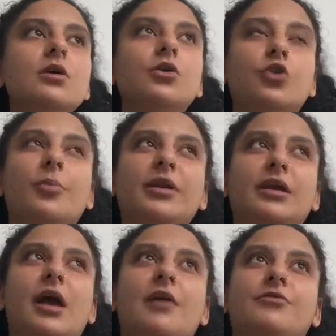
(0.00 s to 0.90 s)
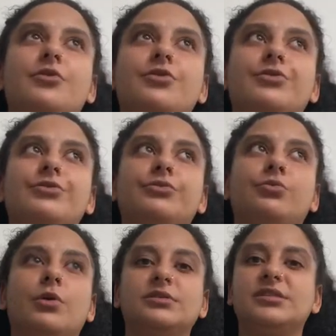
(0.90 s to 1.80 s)
Nobody ever
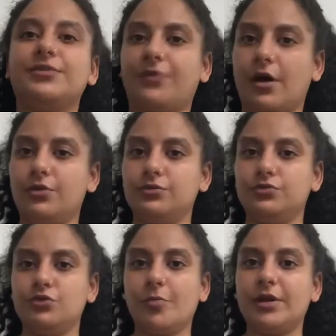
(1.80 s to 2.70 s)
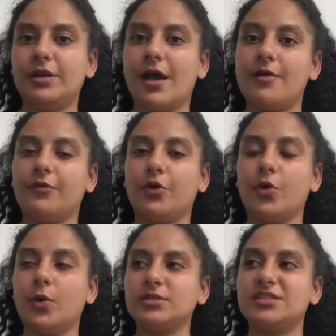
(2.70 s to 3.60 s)
wants to fail. Nobody ever
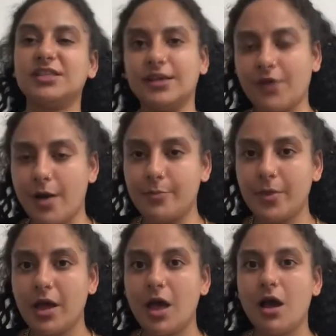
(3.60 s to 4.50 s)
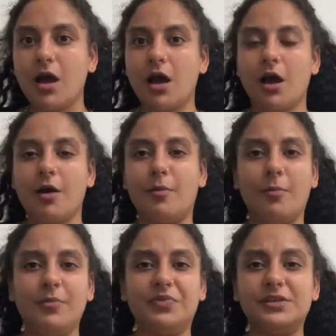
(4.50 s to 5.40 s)
wants to give up.
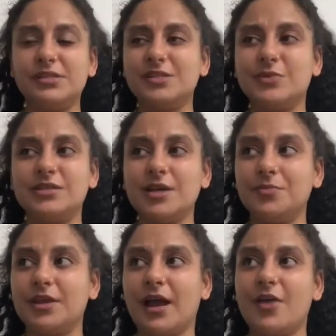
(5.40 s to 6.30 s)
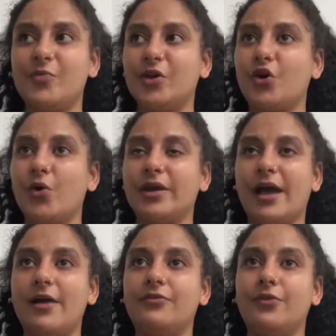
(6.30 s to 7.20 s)
This has been something I've been going
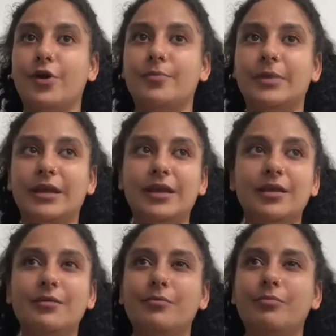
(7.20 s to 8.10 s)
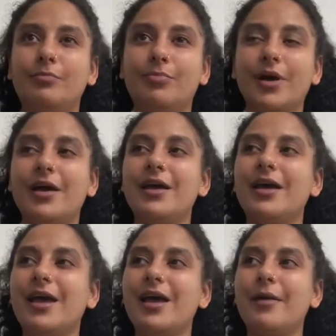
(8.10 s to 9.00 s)
at for a minute, but
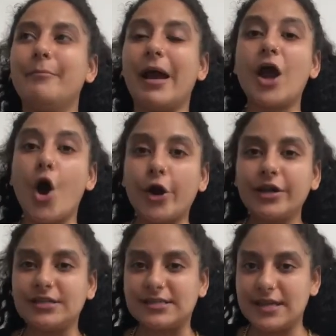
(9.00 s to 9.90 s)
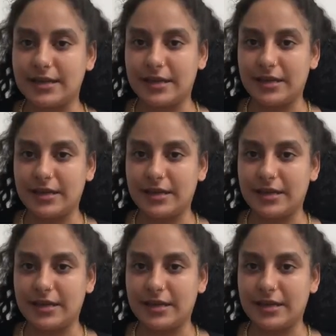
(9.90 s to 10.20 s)
my heart is in it.